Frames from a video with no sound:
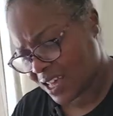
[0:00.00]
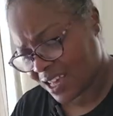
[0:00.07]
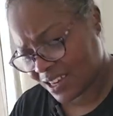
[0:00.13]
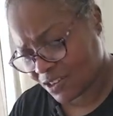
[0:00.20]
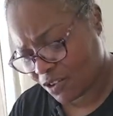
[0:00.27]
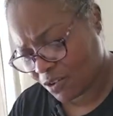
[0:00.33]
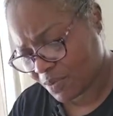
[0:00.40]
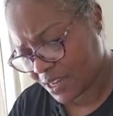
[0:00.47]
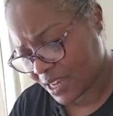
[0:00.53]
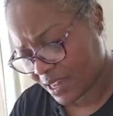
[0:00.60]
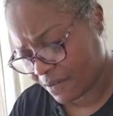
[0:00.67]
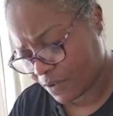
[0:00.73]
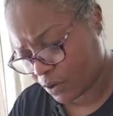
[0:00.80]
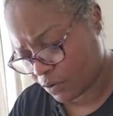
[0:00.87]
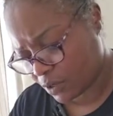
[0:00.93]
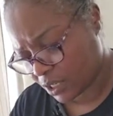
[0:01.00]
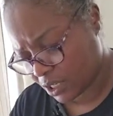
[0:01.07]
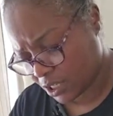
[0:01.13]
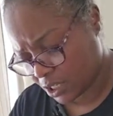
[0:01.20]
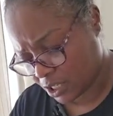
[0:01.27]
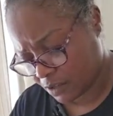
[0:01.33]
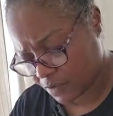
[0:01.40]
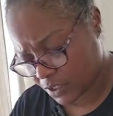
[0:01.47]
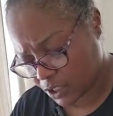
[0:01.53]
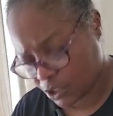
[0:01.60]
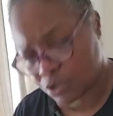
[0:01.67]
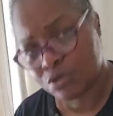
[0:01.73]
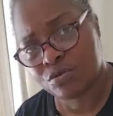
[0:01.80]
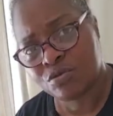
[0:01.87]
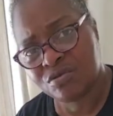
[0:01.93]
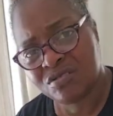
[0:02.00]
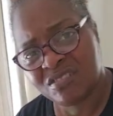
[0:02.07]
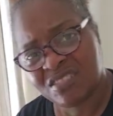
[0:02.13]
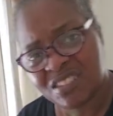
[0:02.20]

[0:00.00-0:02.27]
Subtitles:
I normally have on gloves too,